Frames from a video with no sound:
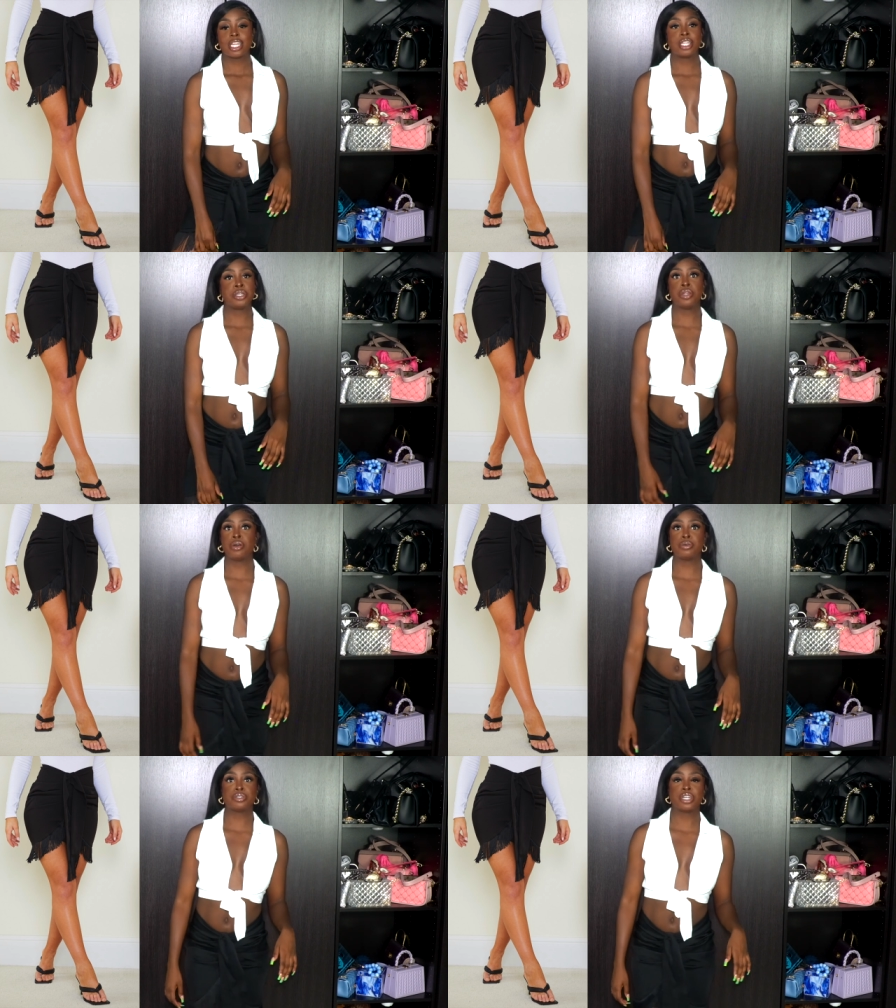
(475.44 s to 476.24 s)

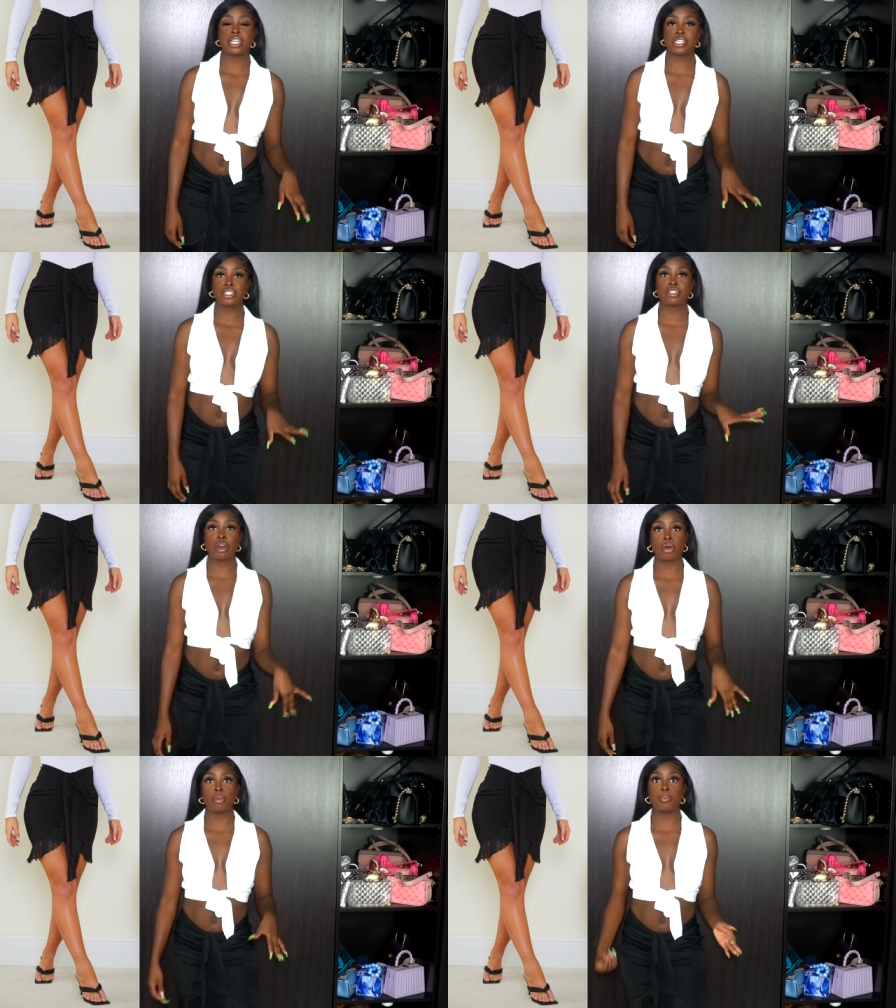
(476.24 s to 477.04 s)
No stretch.
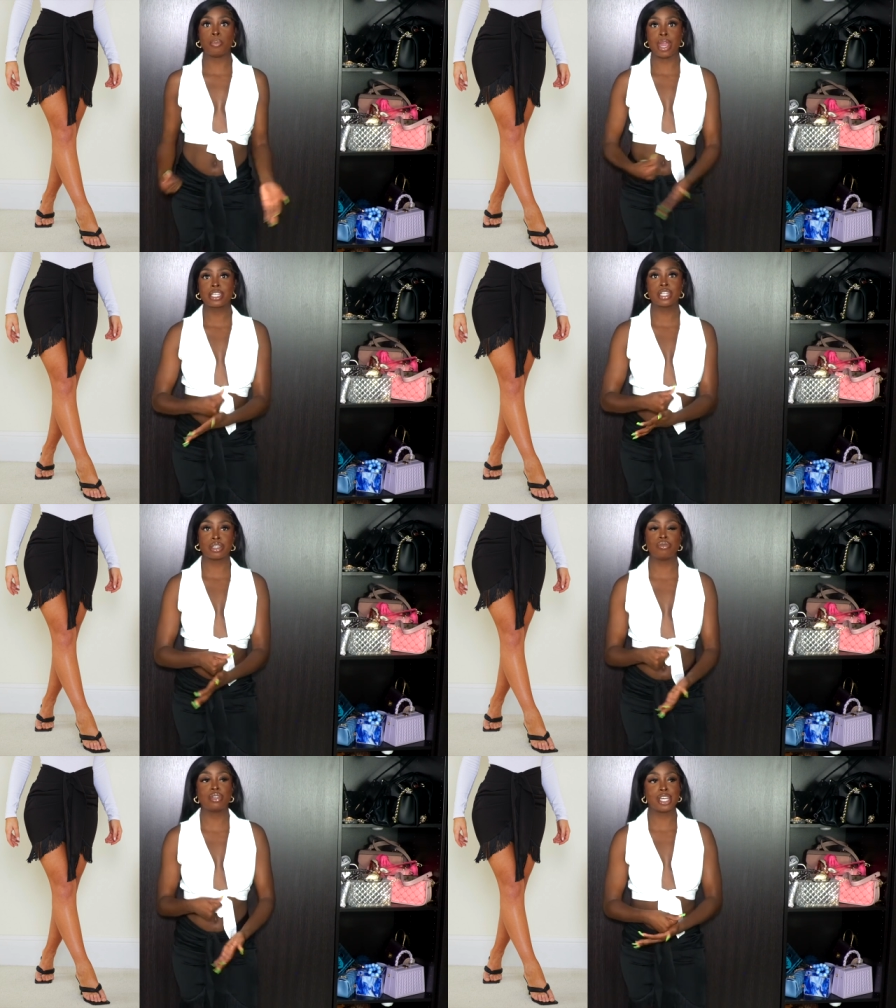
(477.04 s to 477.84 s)
So make sure
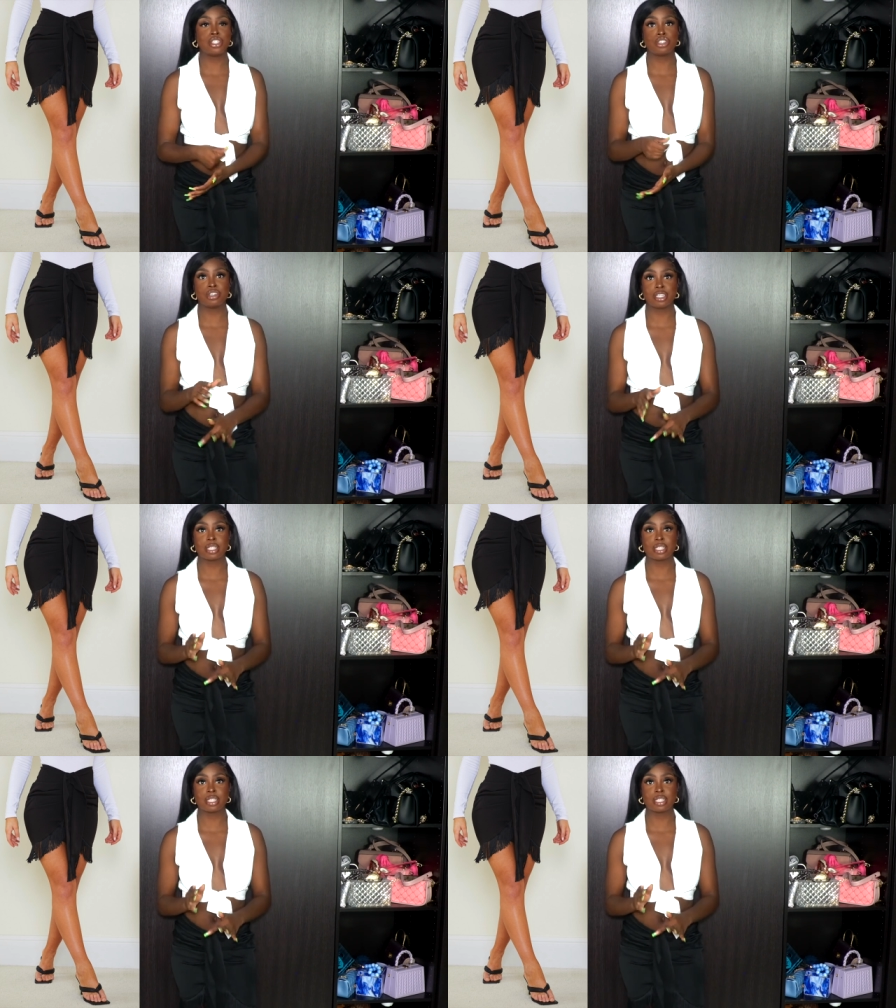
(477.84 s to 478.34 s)
you get your